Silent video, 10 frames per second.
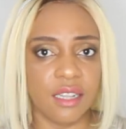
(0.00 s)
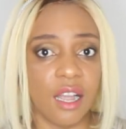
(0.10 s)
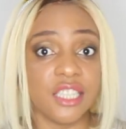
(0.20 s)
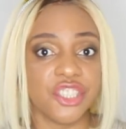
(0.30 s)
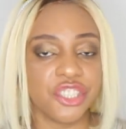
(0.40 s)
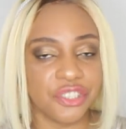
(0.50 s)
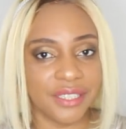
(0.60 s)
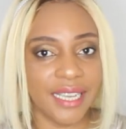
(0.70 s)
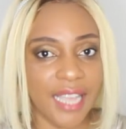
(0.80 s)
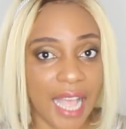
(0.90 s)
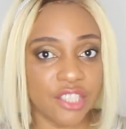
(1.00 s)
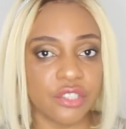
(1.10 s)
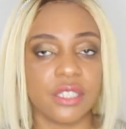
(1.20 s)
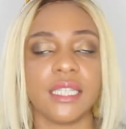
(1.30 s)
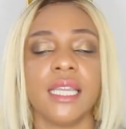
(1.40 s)
launched today
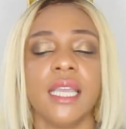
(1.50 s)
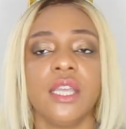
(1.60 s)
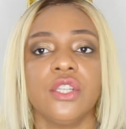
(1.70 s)
actually